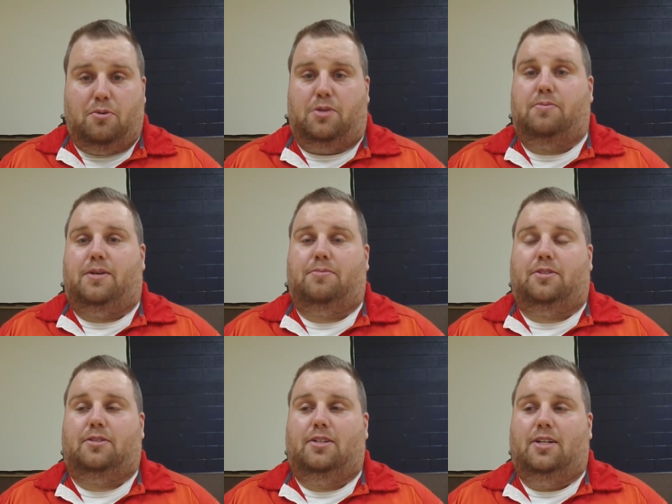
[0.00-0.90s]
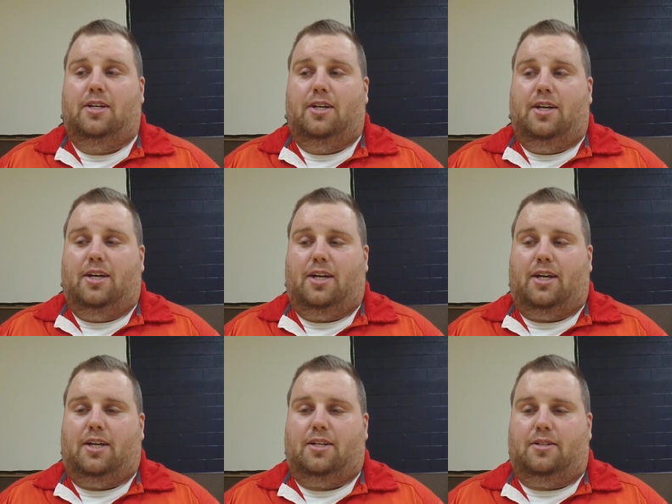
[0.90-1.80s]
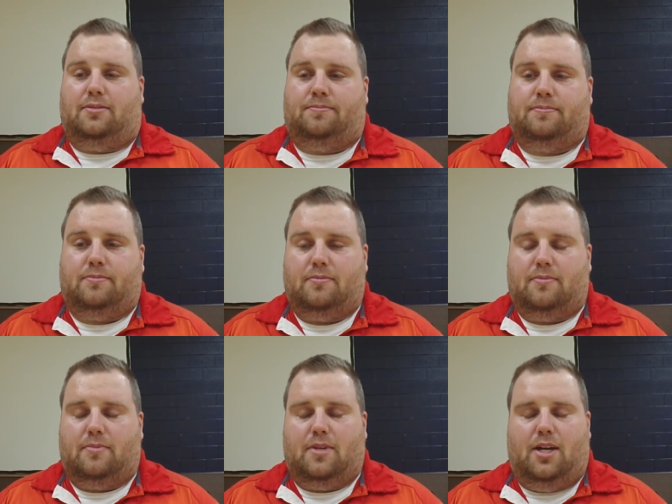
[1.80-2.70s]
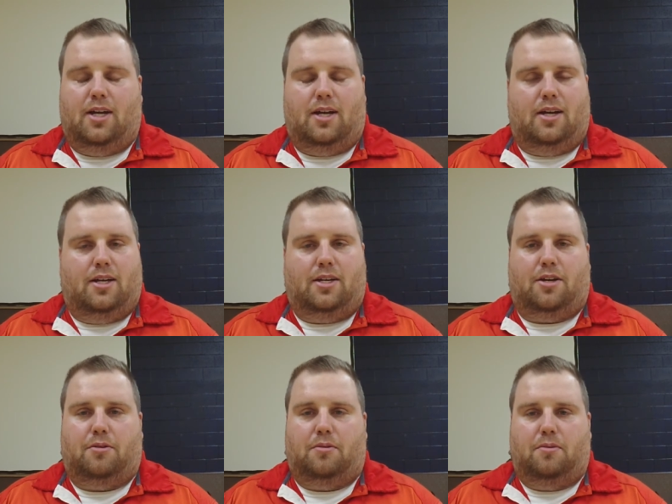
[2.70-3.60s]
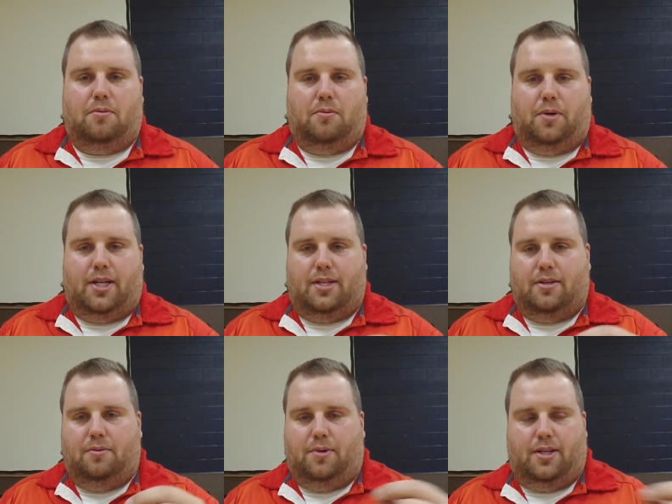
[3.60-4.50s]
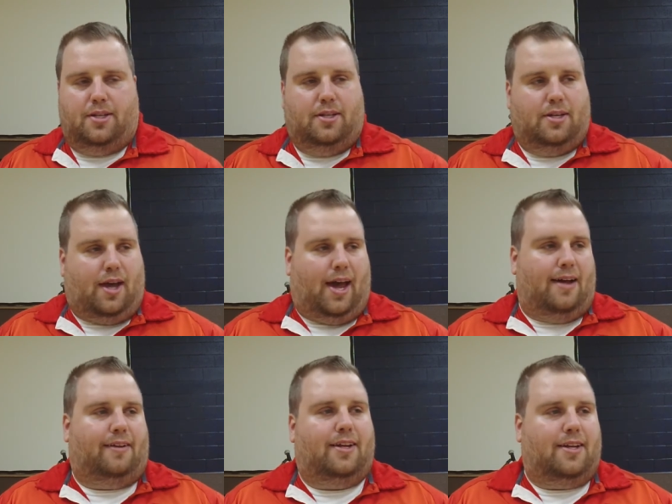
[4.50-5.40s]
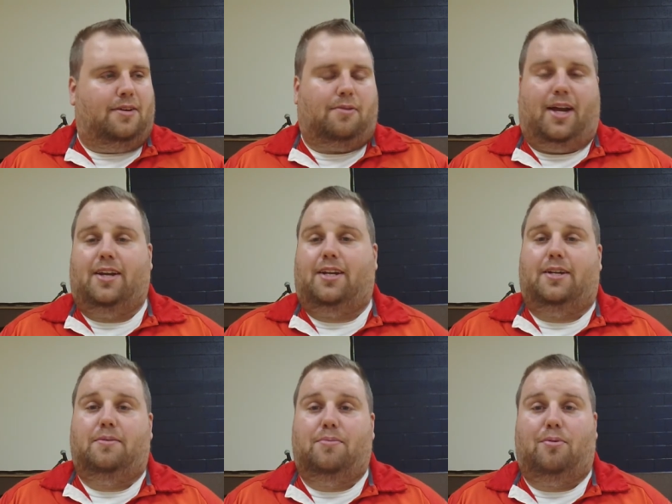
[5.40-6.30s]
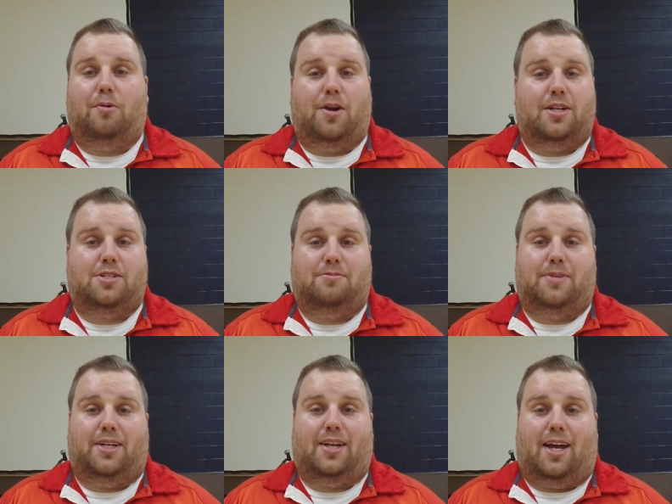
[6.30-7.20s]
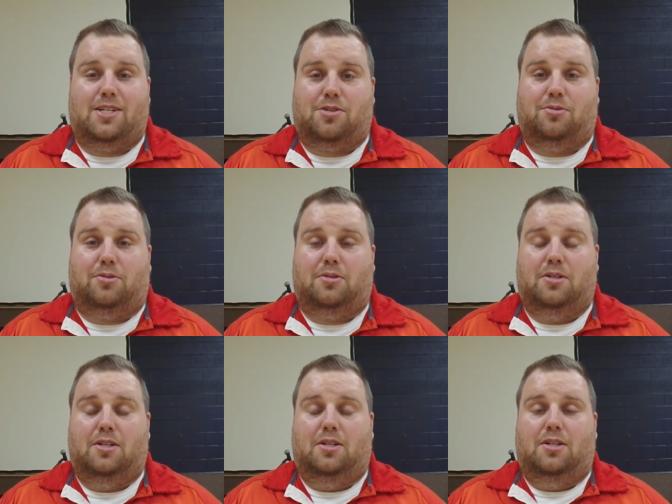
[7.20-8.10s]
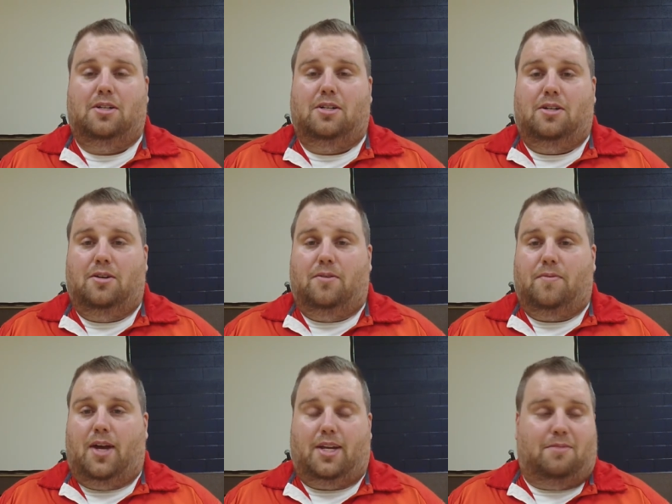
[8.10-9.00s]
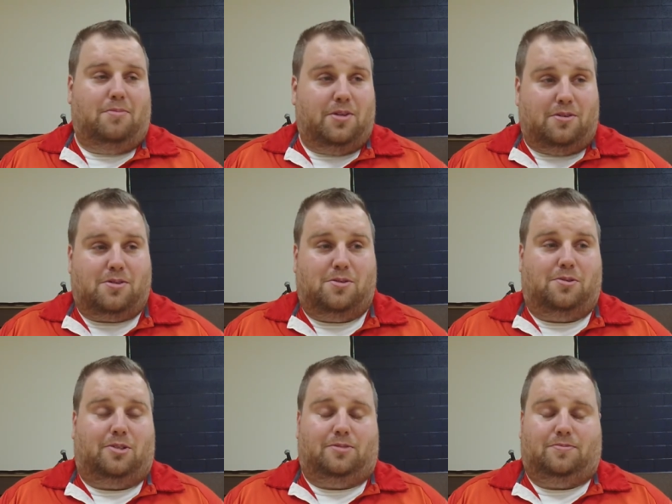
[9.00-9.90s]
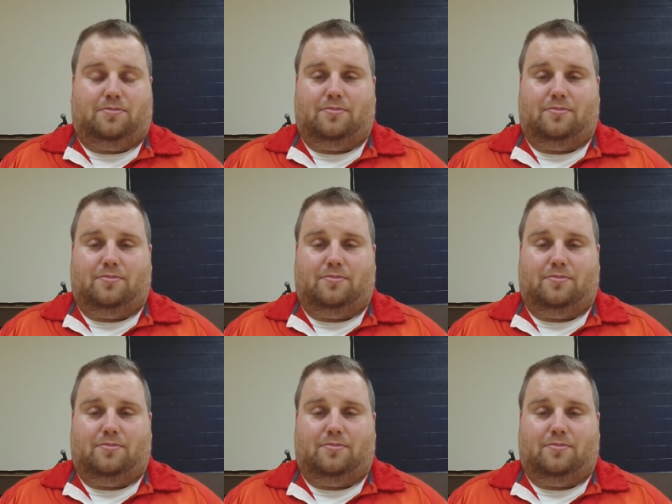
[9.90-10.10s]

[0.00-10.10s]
with people. And, you know, when Alan and Randy poured into me in high school and in middle school,